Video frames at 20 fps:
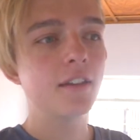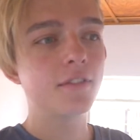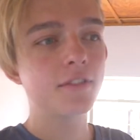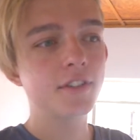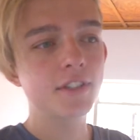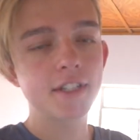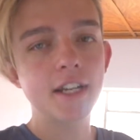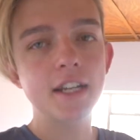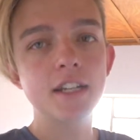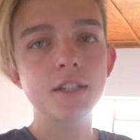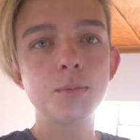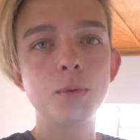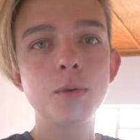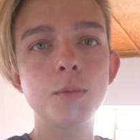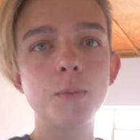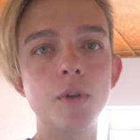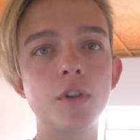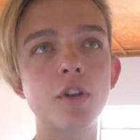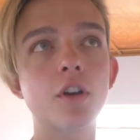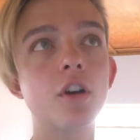if the snakes
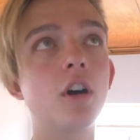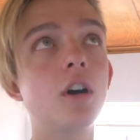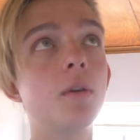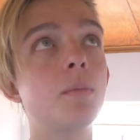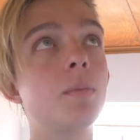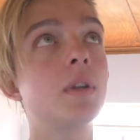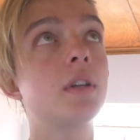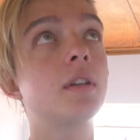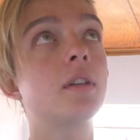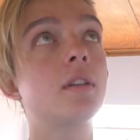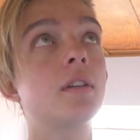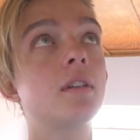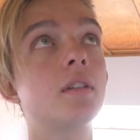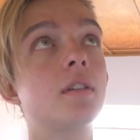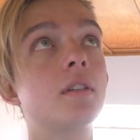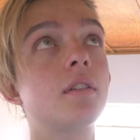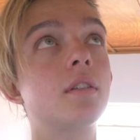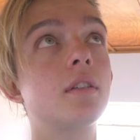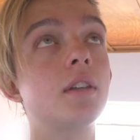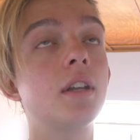poop on the
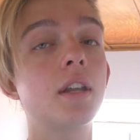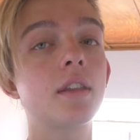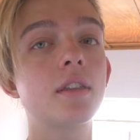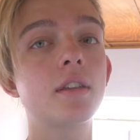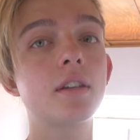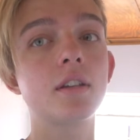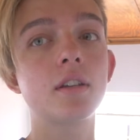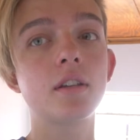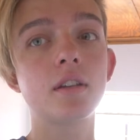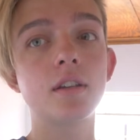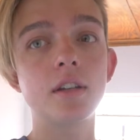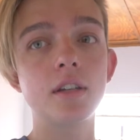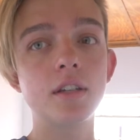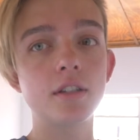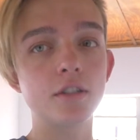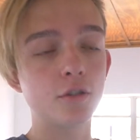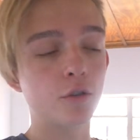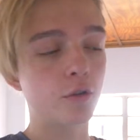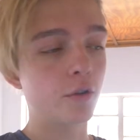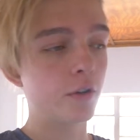carpet, nothing
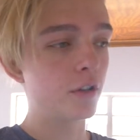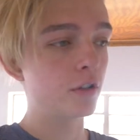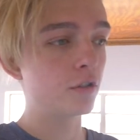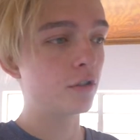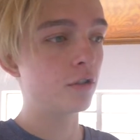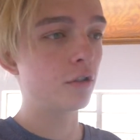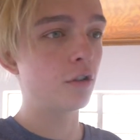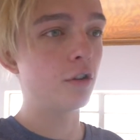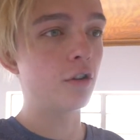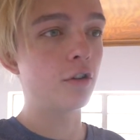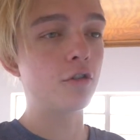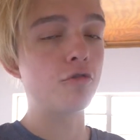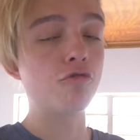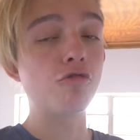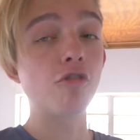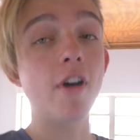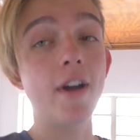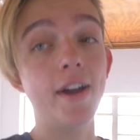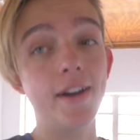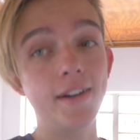is going to go
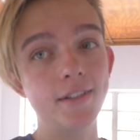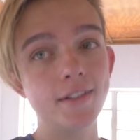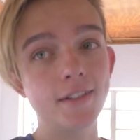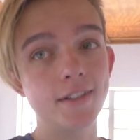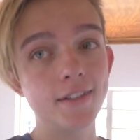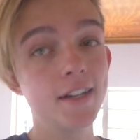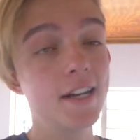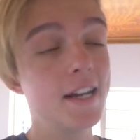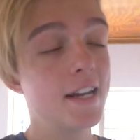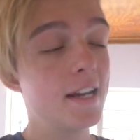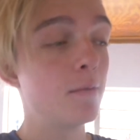right,